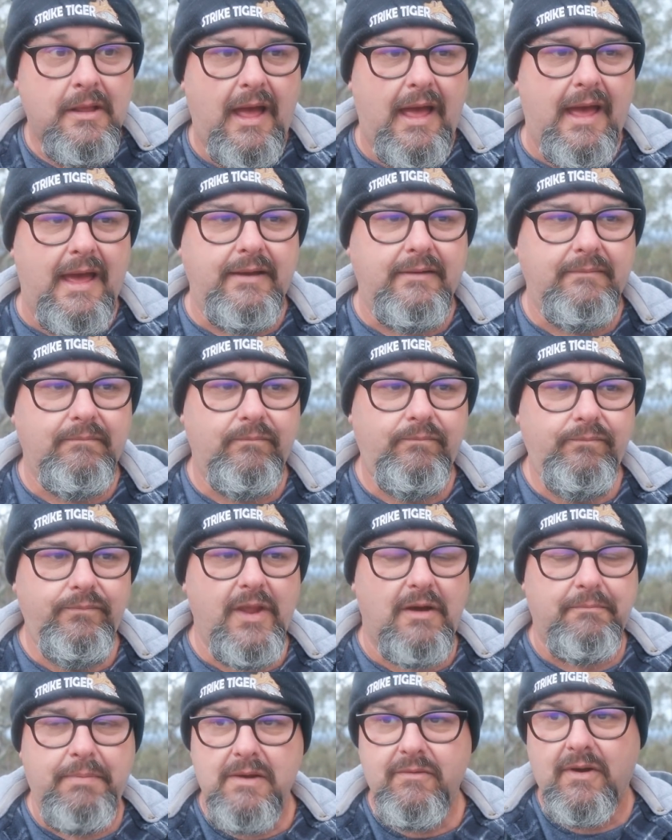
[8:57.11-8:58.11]
And
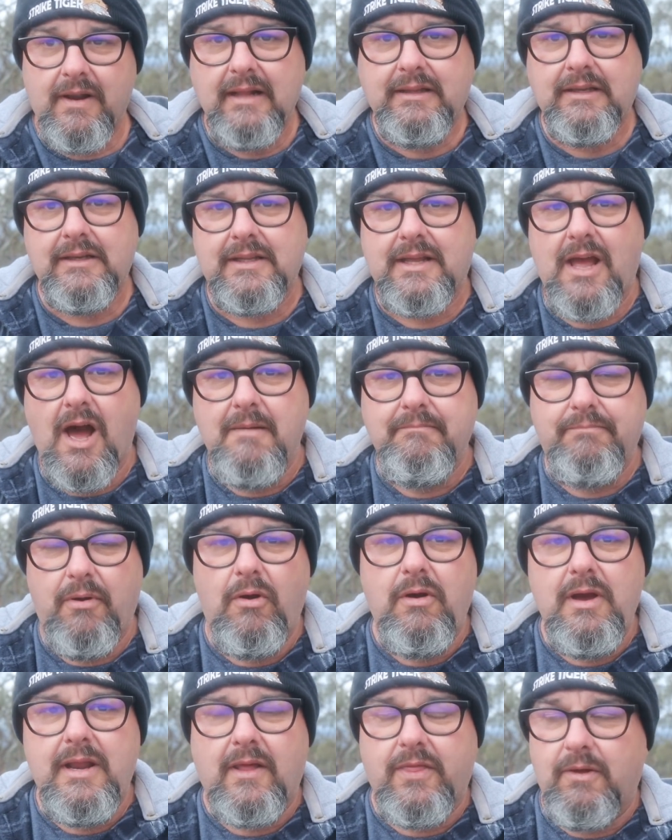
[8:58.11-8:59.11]
I've been reluctant to go and
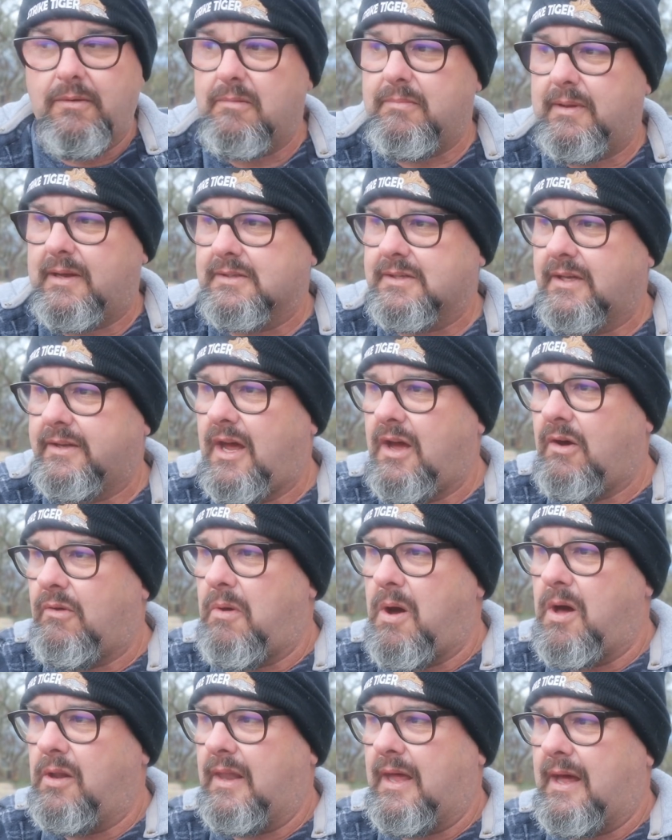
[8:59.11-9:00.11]
buy another one because I
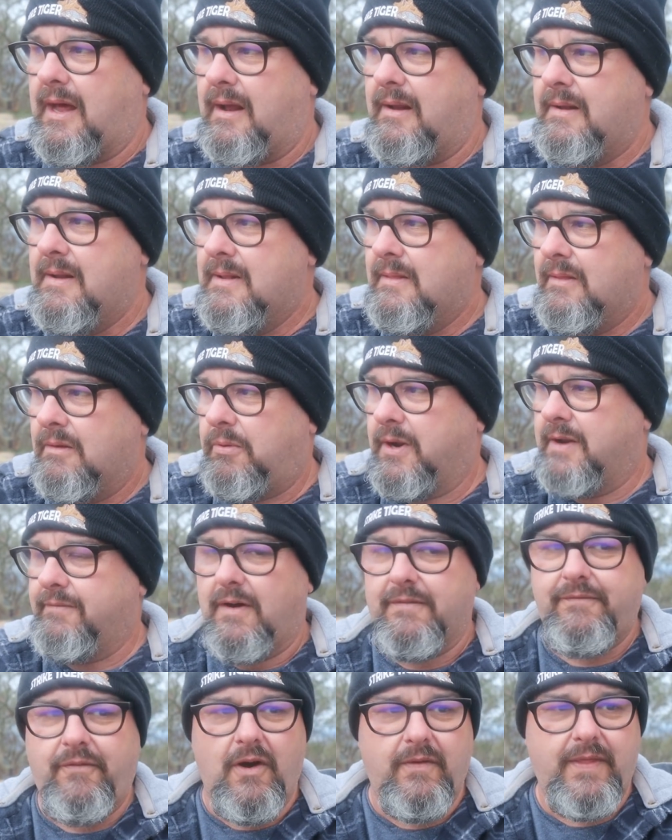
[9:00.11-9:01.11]
know I'll, what
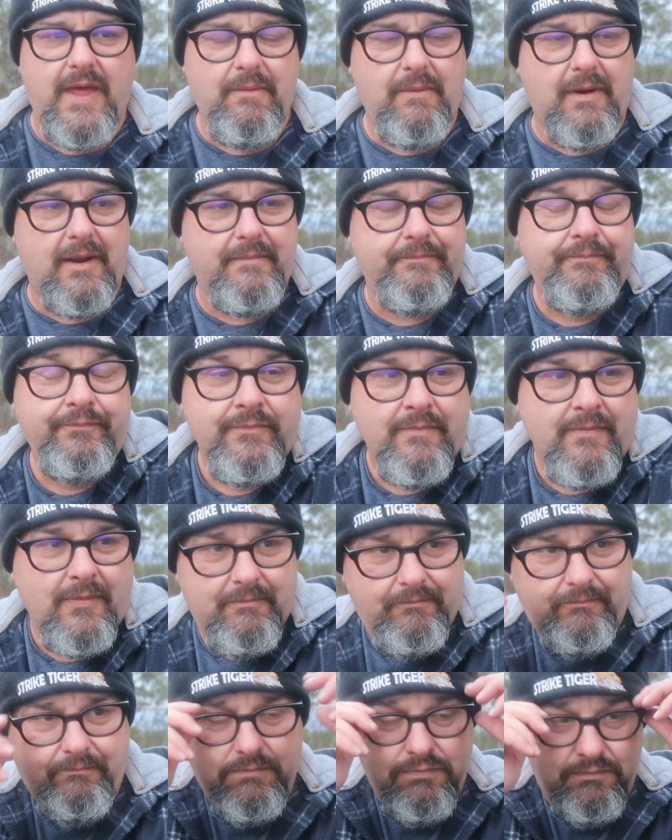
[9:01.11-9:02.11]
if I find that one?
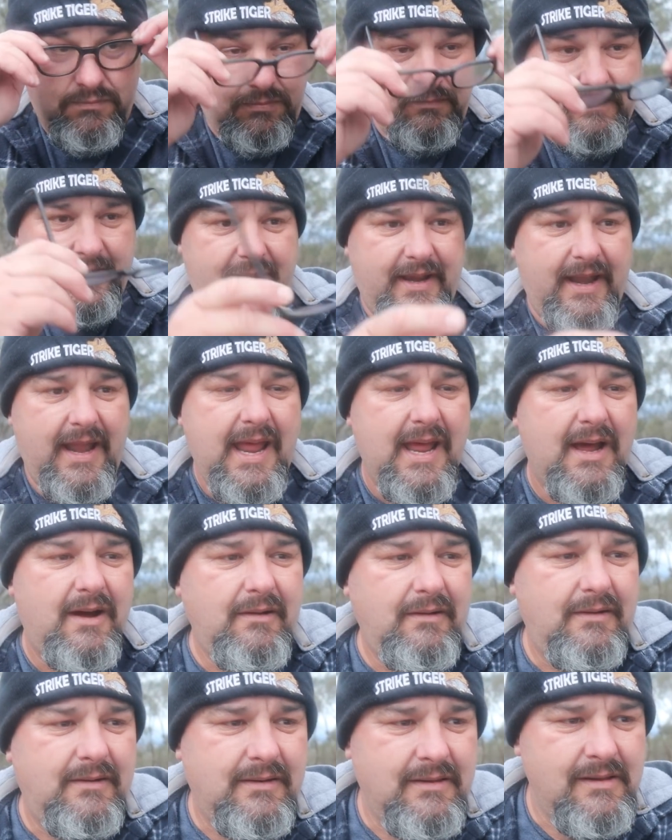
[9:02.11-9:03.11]
But
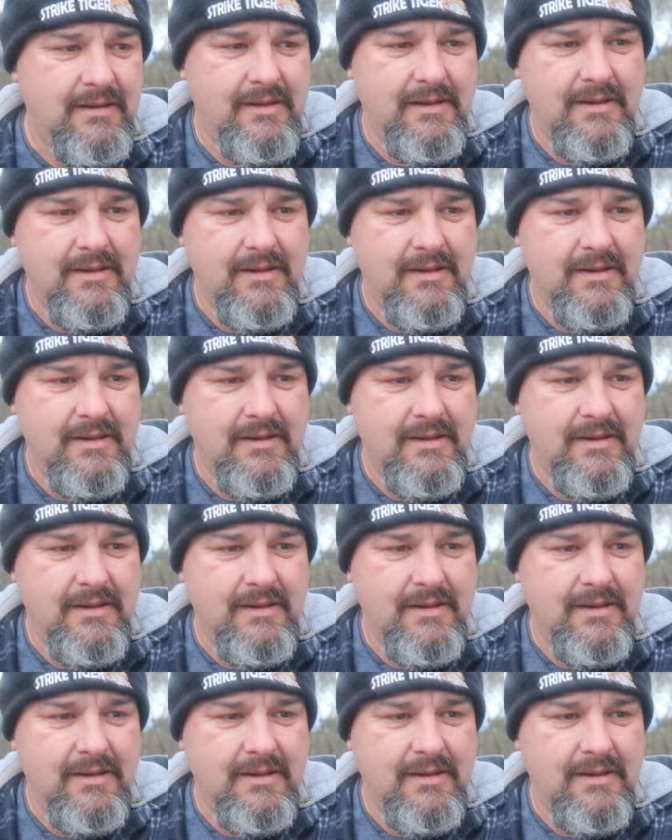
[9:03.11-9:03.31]
now